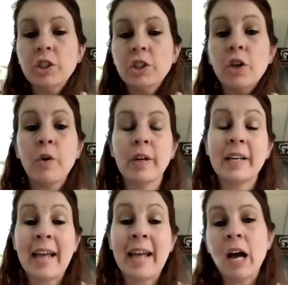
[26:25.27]
So
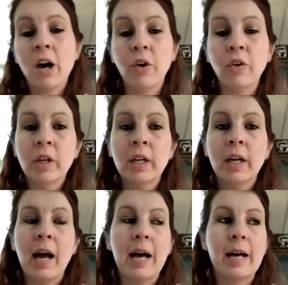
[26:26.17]
now
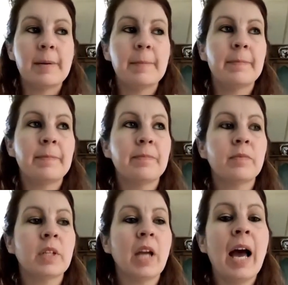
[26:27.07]

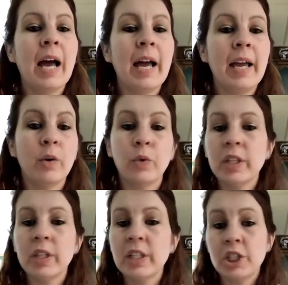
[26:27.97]
I
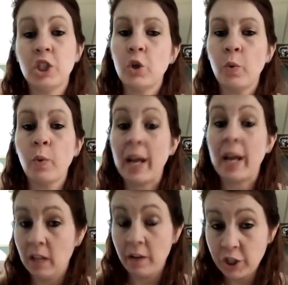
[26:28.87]
really just do what I
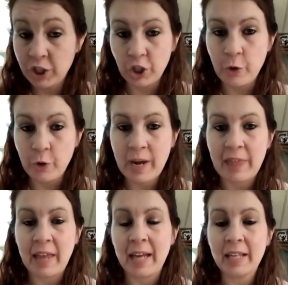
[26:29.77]
love to do, and
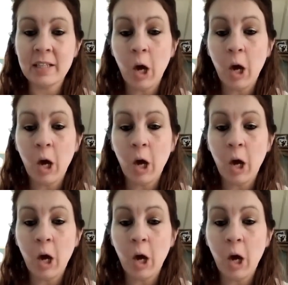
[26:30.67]
that is helping
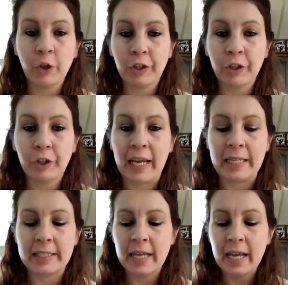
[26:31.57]
women
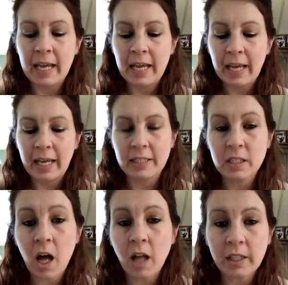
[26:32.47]
create a
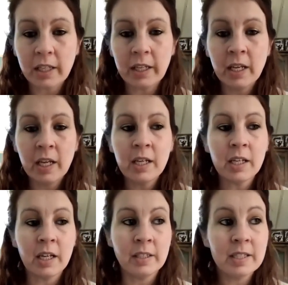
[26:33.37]
solid,
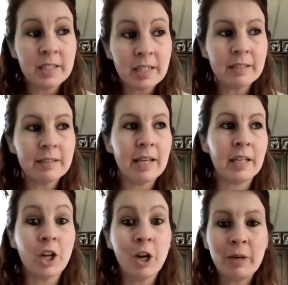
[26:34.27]

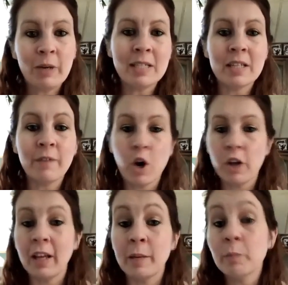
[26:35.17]
consistent, cohesive
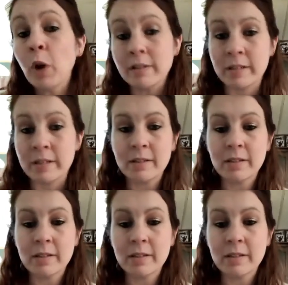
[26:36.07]
online presence.